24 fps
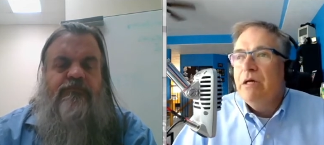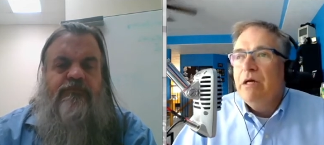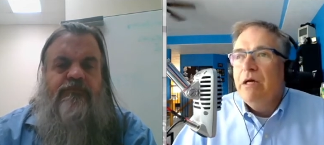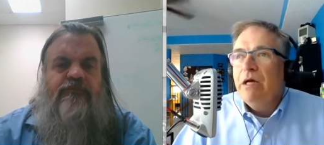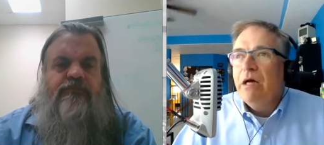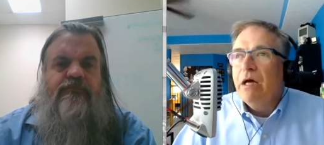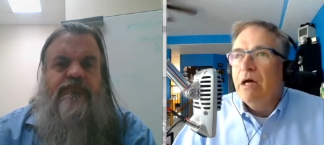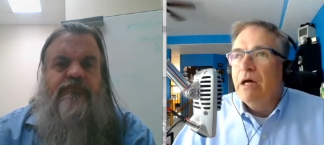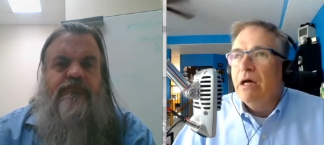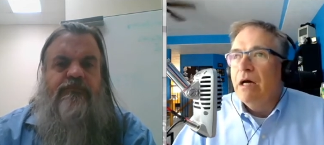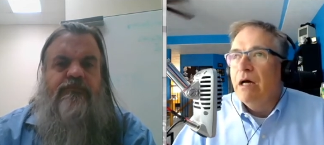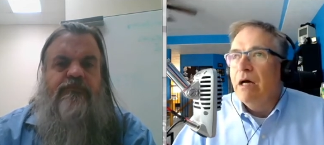
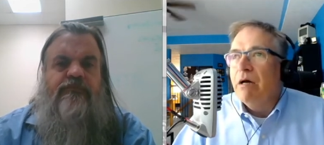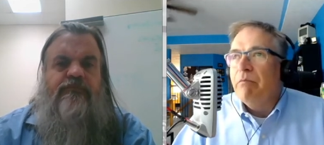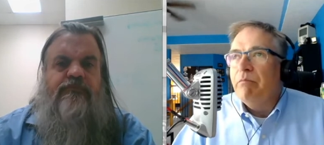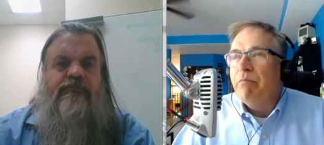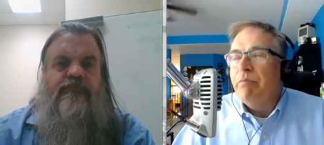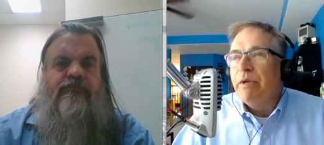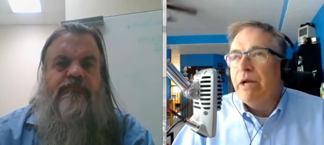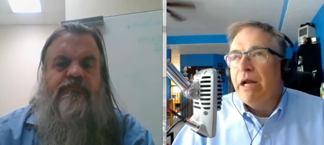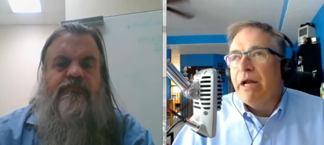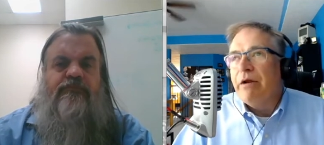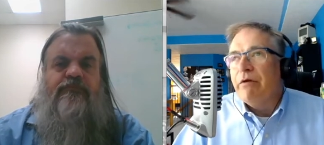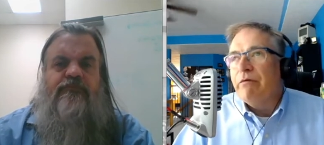Speaker 1: Uh,
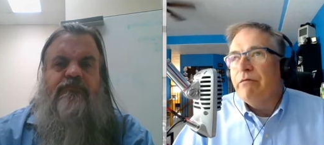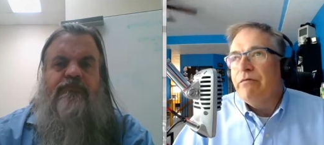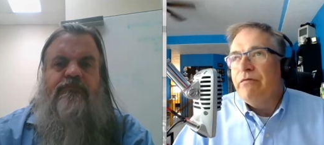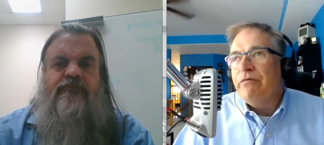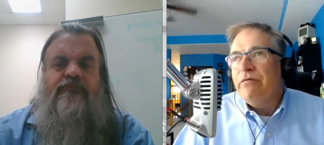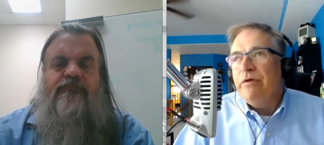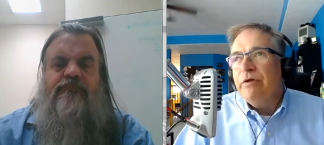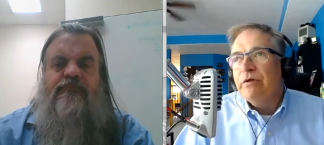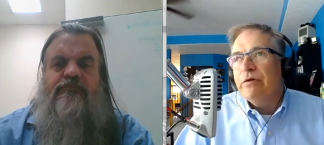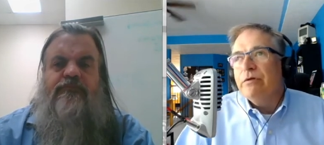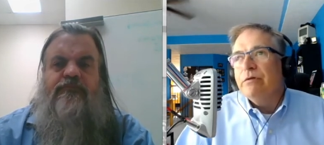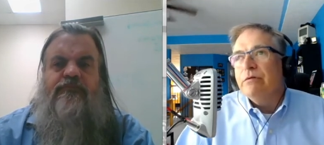but I don't
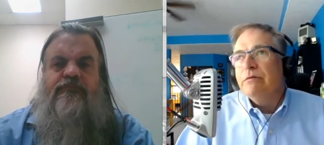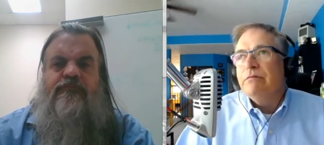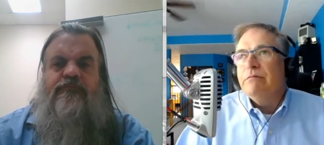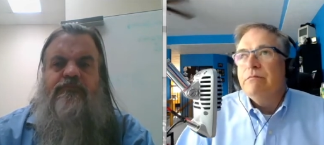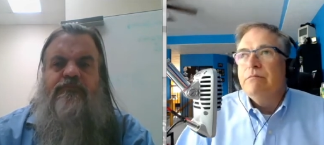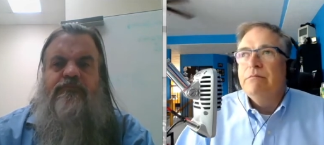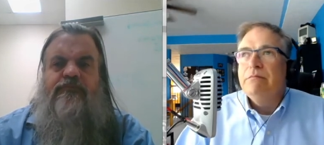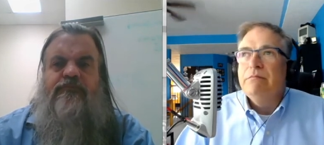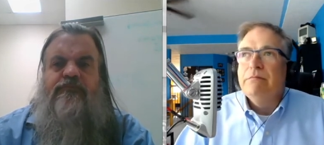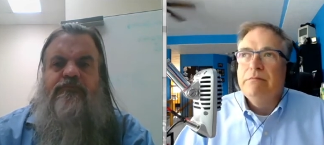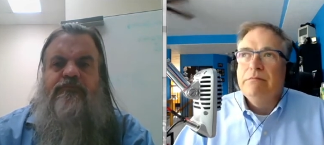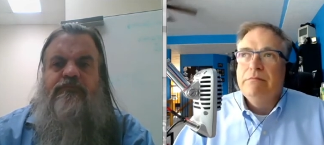feel
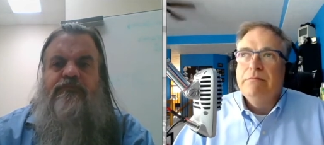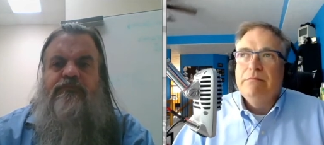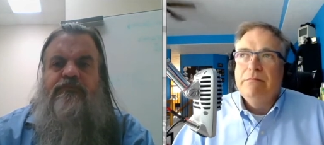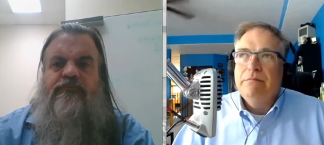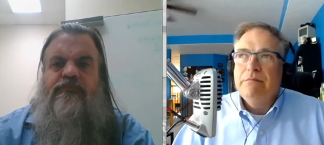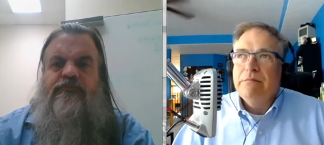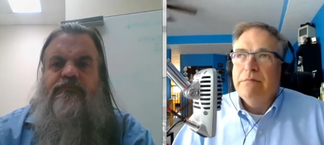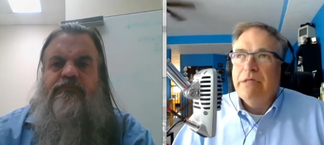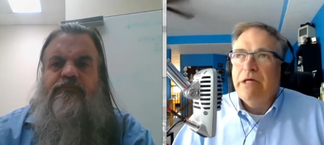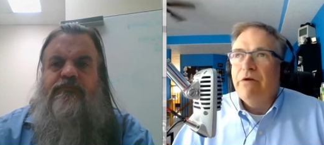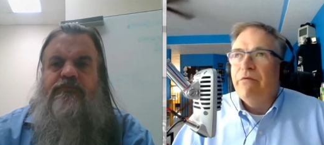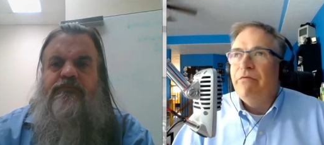
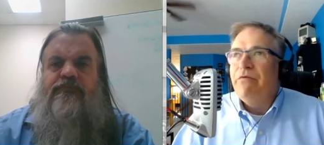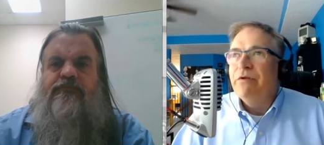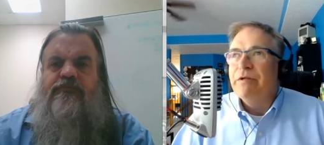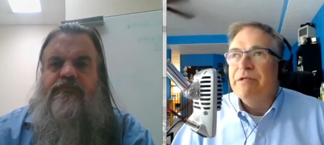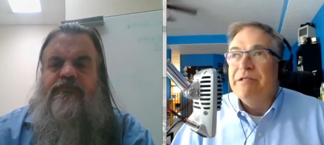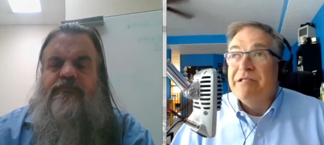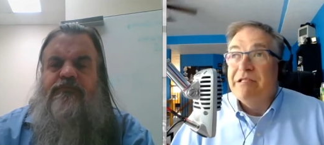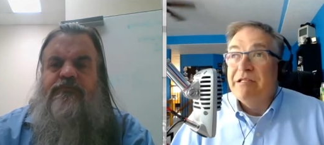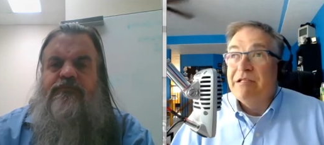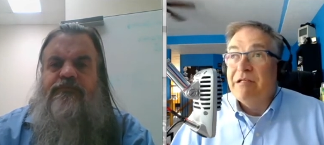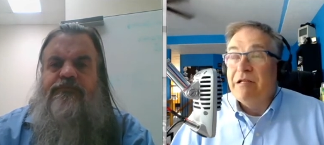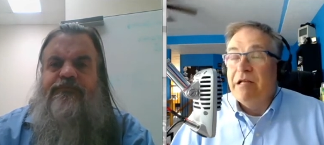I don't feel
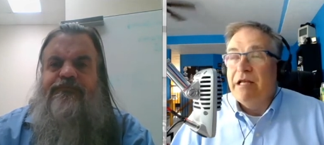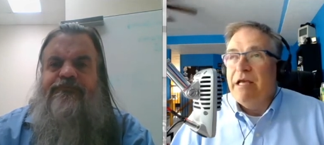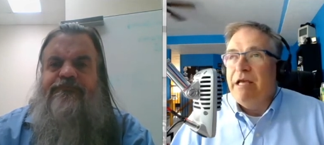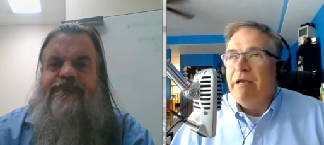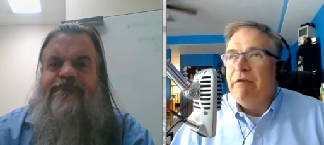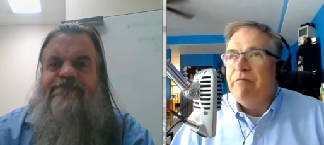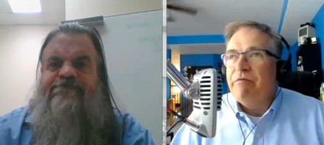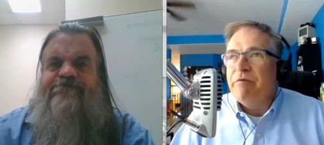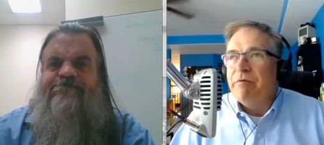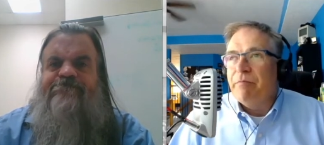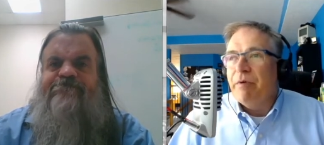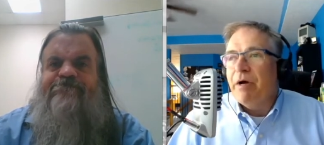
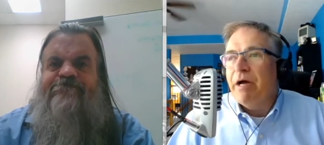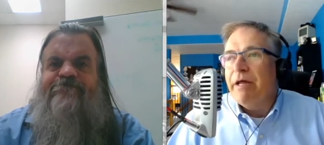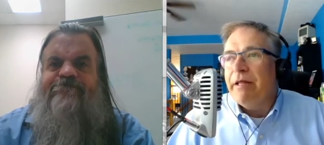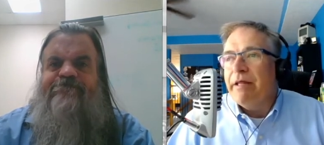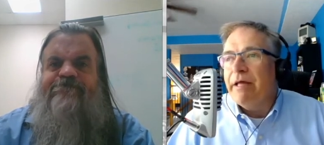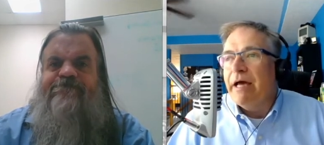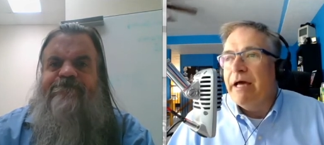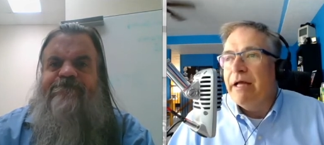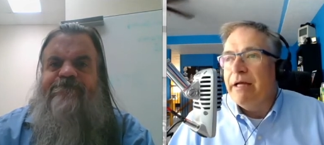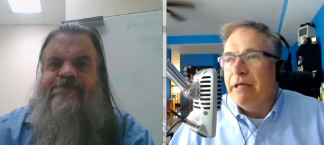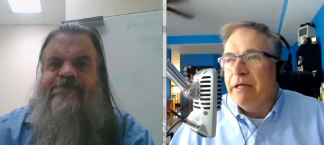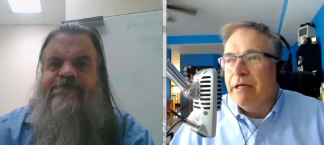enslaved by
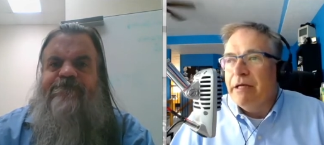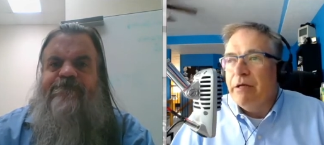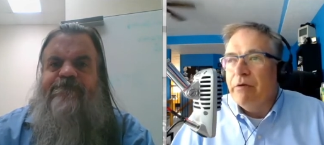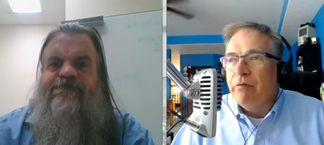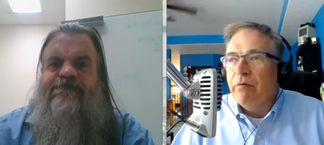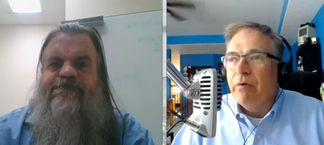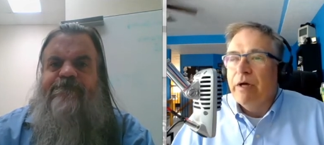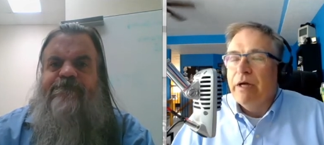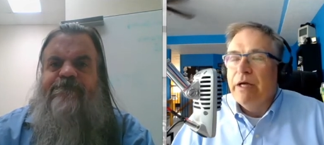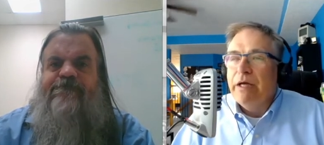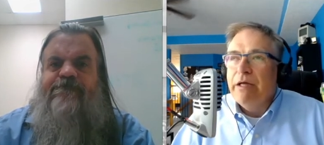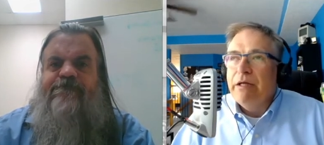that in any
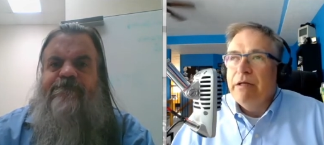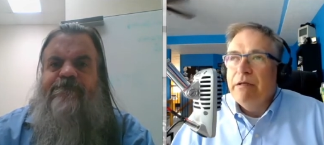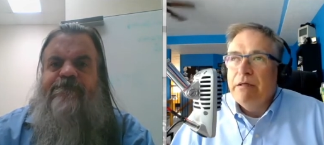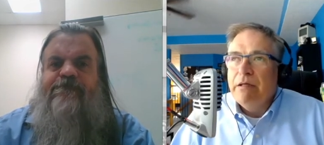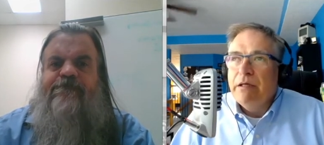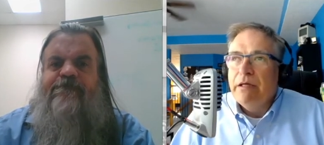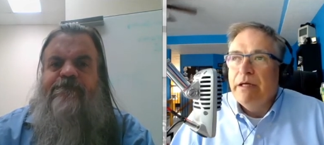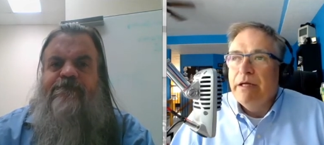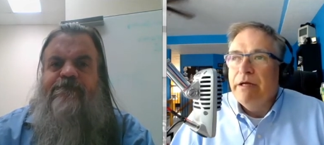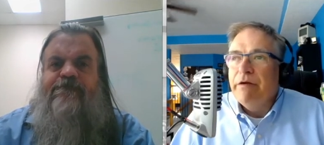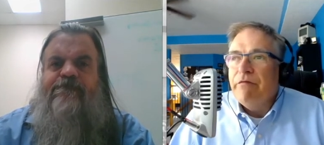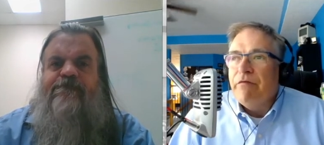way. And,
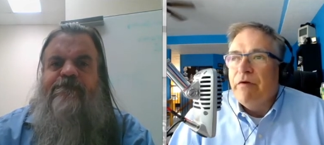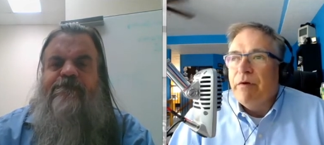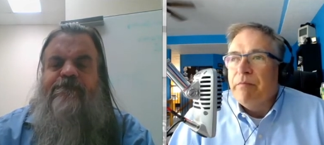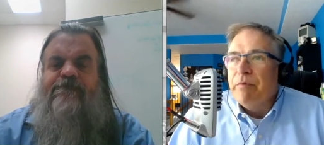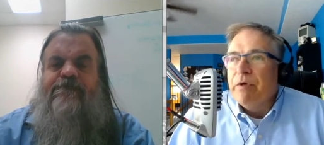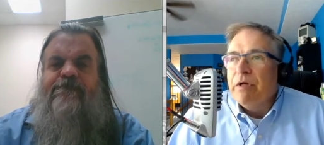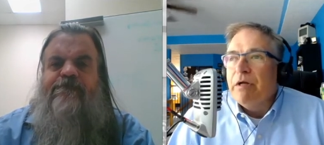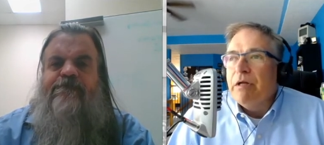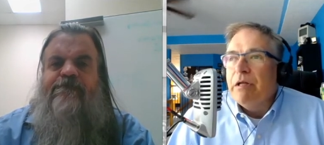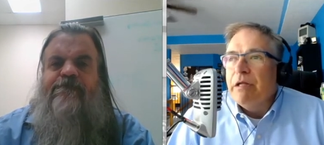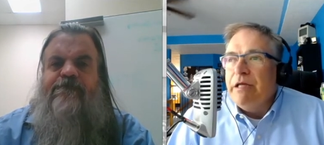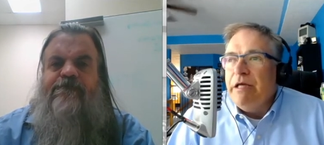and if I'm going to leave